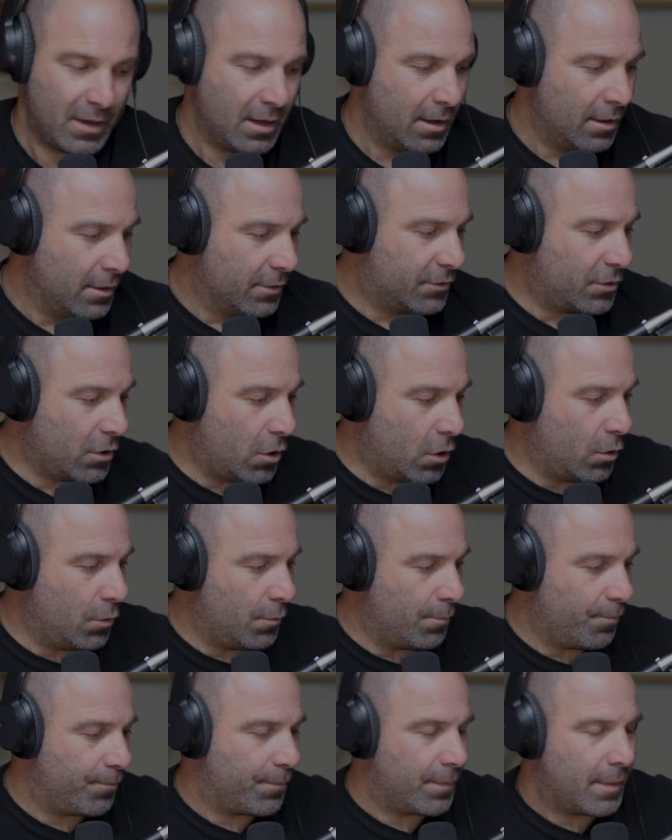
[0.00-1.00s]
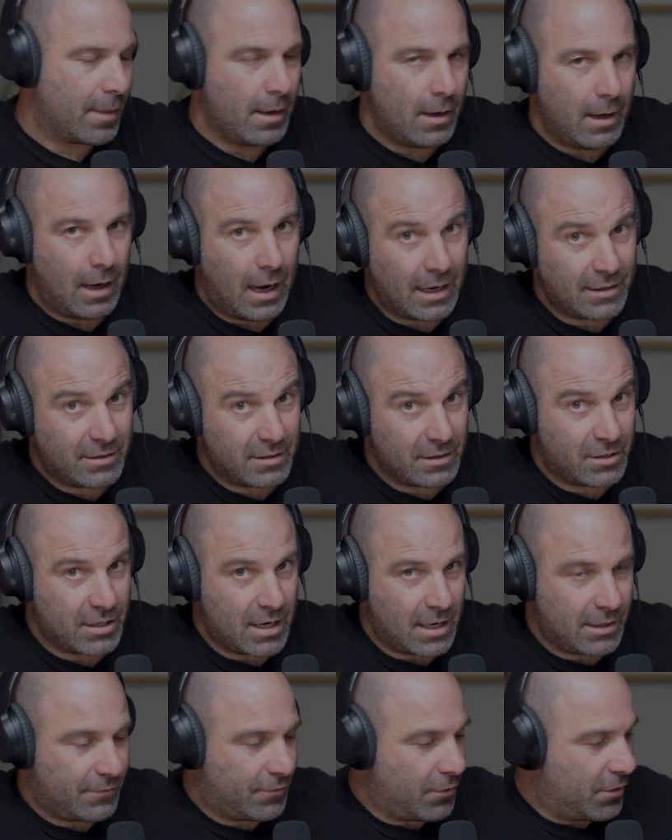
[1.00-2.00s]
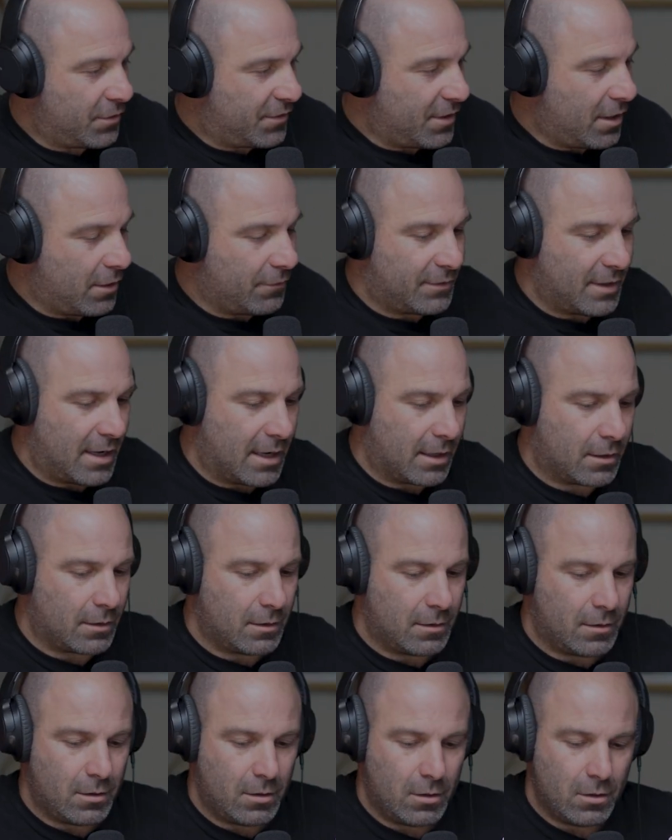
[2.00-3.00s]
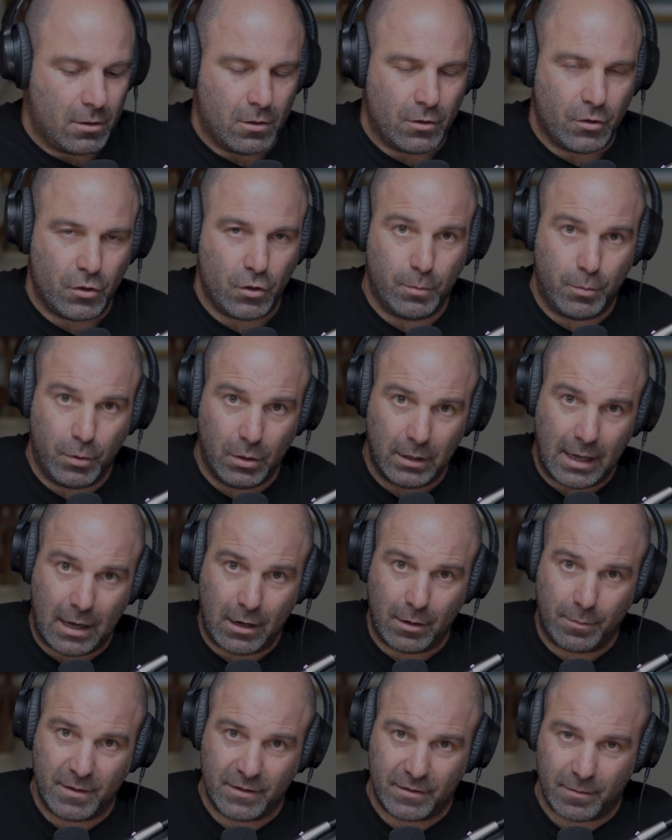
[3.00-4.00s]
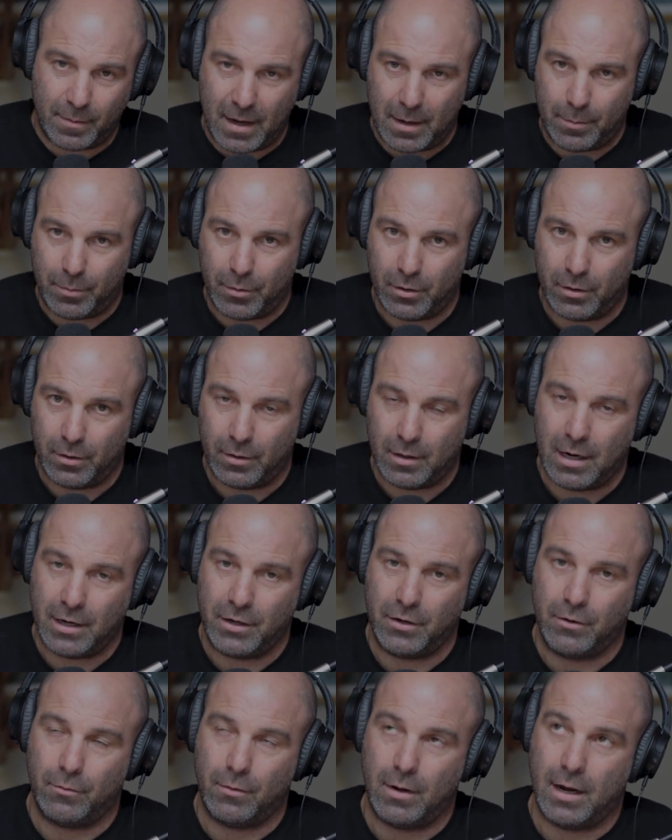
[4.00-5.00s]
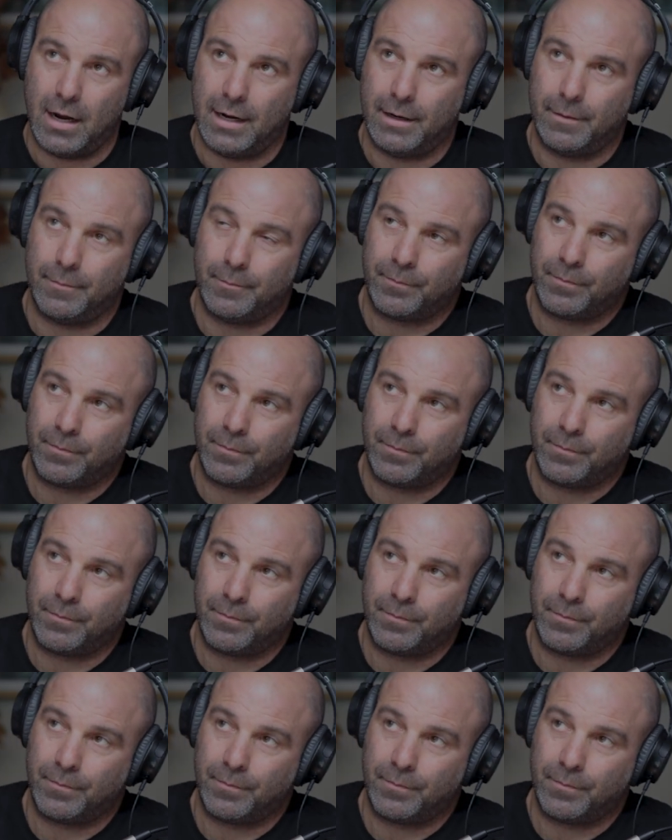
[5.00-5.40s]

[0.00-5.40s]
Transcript: So I suggest for the Self deck, you pull out a piece of paper and you write